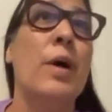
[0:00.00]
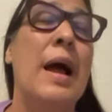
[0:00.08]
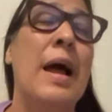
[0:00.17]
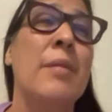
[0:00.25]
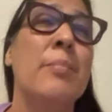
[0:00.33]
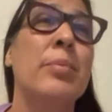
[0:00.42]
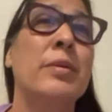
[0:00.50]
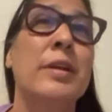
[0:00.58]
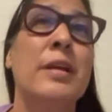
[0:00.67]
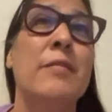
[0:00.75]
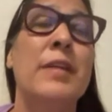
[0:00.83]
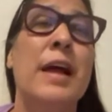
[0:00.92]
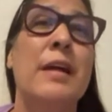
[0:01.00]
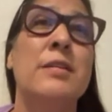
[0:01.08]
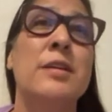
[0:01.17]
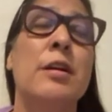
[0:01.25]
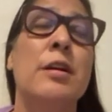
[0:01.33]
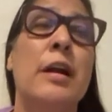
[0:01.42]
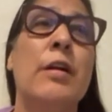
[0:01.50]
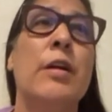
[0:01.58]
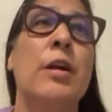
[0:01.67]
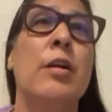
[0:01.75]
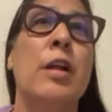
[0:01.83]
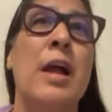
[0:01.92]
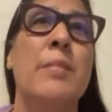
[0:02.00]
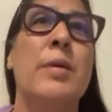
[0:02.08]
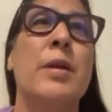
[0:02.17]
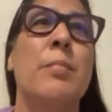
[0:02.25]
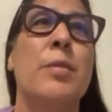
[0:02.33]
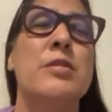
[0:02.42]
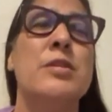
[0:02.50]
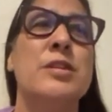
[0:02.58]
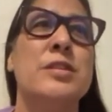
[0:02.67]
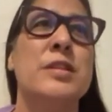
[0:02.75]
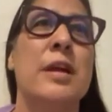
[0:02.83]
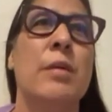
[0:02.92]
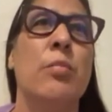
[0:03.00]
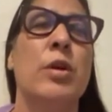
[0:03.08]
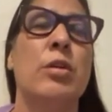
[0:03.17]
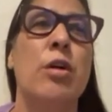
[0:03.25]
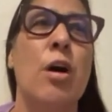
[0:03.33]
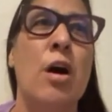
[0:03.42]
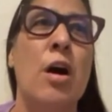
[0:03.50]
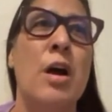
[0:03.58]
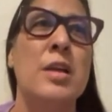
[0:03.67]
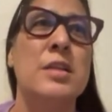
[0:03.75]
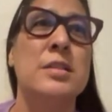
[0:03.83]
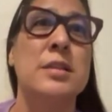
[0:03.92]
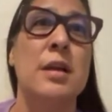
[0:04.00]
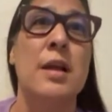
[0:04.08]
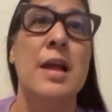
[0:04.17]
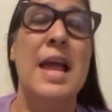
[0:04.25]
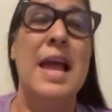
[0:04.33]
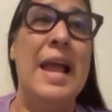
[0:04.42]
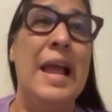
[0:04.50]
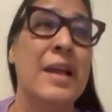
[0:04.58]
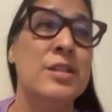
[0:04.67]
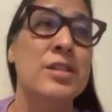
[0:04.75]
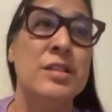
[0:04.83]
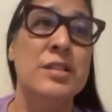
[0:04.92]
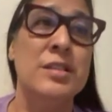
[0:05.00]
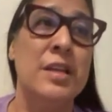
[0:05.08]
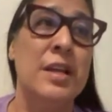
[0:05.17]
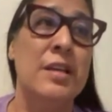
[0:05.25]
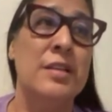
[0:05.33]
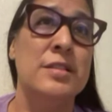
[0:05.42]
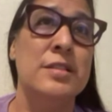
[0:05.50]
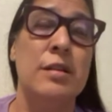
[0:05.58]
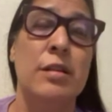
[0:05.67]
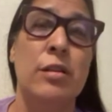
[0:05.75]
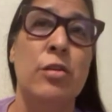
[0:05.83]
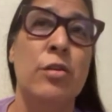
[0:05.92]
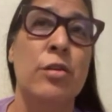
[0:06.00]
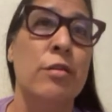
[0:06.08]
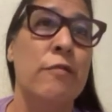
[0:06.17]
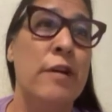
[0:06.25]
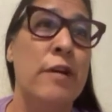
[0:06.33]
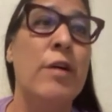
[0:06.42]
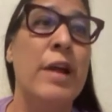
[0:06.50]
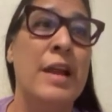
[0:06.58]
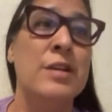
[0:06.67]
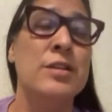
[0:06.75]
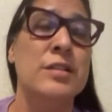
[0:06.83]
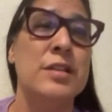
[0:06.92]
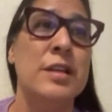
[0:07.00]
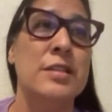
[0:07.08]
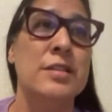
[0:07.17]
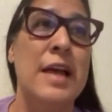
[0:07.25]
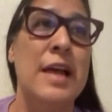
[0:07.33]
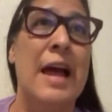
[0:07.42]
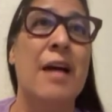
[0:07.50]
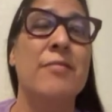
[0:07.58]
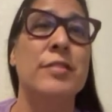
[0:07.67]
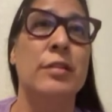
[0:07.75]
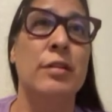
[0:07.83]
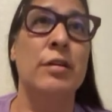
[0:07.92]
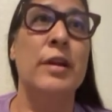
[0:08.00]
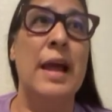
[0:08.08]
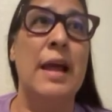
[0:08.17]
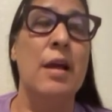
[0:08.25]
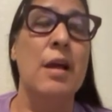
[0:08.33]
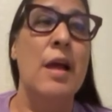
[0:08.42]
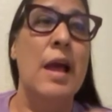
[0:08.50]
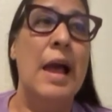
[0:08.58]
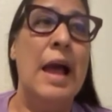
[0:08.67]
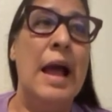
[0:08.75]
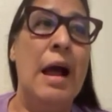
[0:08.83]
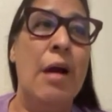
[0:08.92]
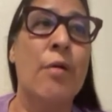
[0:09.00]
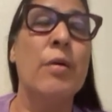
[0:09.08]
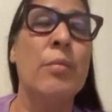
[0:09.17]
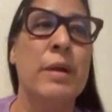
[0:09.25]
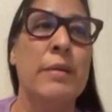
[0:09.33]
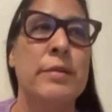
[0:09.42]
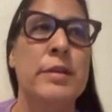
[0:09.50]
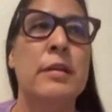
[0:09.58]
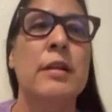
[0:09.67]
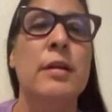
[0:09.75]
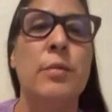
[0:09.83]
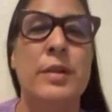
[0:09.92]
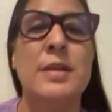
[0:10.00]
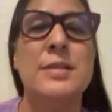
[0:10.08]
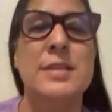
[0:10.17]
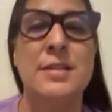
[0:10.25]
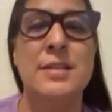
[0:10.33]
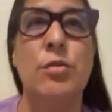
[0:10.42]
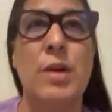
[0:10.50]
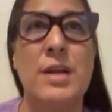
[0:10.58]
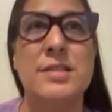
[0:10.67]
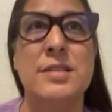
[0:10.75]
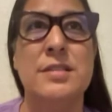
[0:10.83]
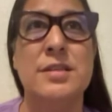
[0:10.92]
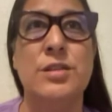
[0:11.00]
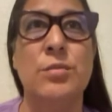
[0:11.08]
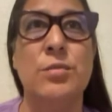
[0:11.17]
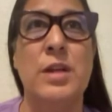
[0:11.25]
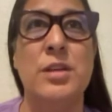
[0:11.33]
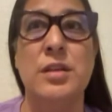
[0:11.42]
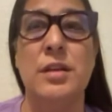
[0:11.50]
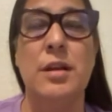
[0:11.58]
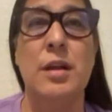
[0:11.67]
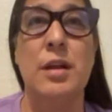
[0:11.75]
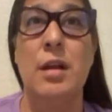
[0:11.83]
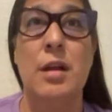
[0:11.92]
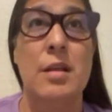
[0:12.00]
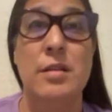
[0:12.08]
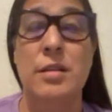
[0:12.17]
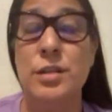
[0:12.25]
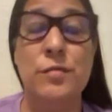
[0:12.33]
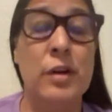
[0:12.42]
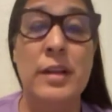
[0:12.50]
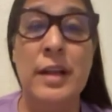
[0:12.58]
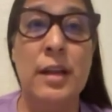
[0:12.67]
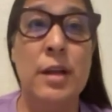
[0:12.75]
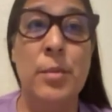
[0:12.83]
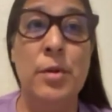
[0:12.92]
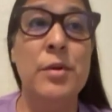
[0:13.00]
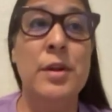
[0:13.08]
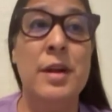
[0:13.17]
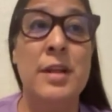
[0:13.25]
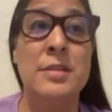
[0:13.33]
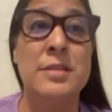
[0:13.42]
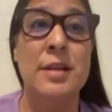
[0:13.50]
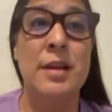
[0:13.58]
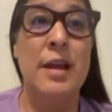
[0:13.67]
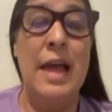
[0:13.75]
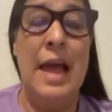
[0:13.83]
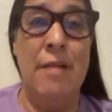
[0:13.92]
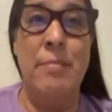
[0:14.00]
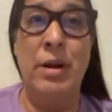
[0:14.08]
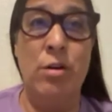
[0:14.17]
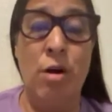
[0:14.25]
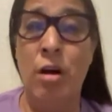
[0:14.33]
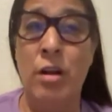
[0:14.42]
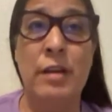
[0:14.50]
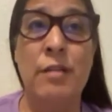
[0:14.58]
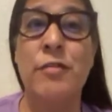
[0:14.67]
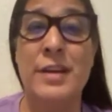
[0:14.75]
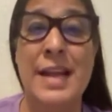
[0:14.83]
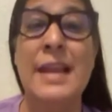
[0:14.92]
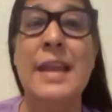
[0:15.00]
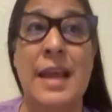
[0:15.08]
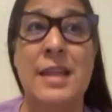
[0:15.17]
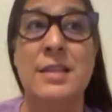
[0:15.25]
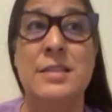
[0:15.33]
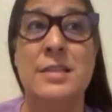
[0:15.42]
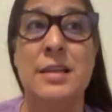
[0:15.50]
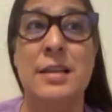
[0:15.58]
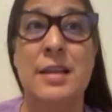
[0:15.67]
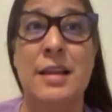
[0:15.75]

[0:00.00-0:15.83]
believe that declaring a climate emergency would cause agencies, the federal agencies, to have to look at how are we dealing with this as a crisis situation. These frontline communities have been calling for decades,